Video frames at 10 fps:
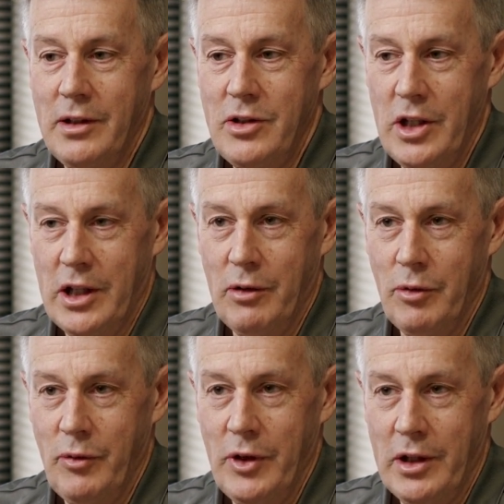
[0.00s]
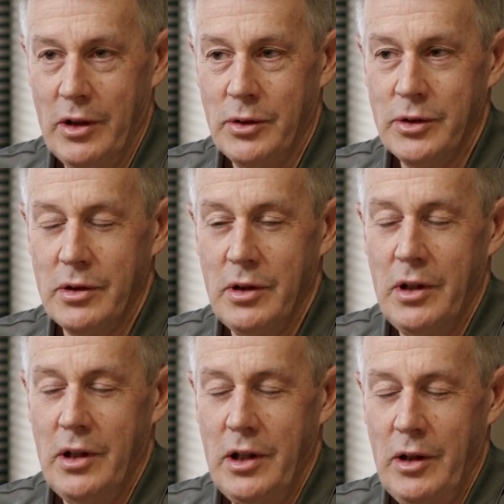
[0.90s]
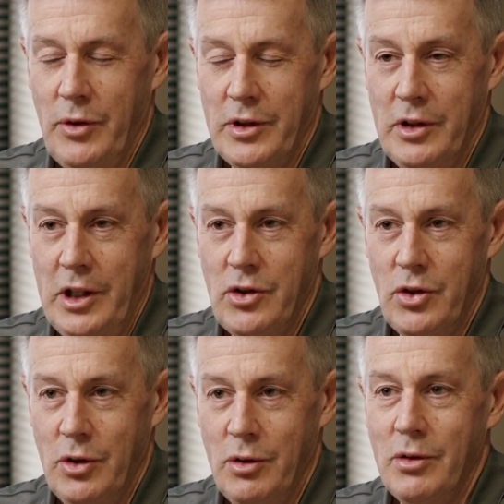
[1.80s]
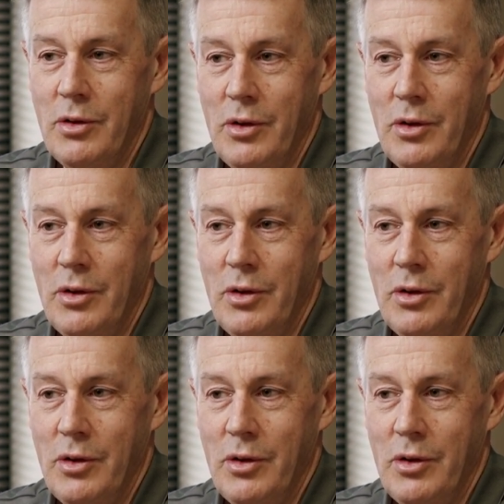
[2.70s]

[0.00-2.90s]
check everything else. If there's an issue,